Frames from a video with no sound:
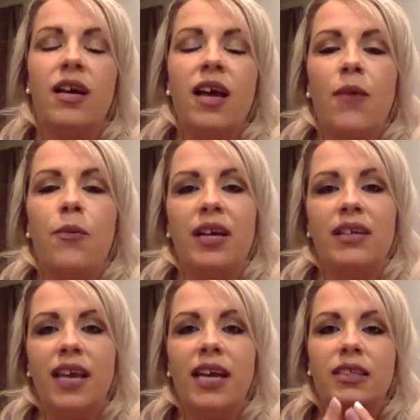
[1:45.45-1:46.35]
And when I
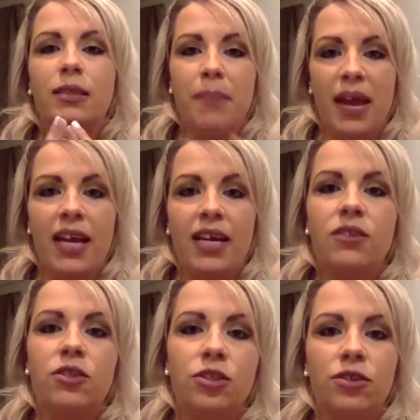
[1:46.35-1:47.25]
say expand
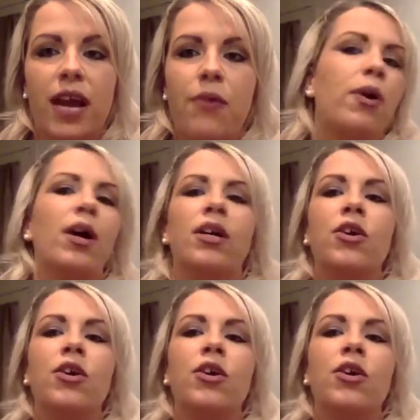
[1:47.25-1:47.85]
your network,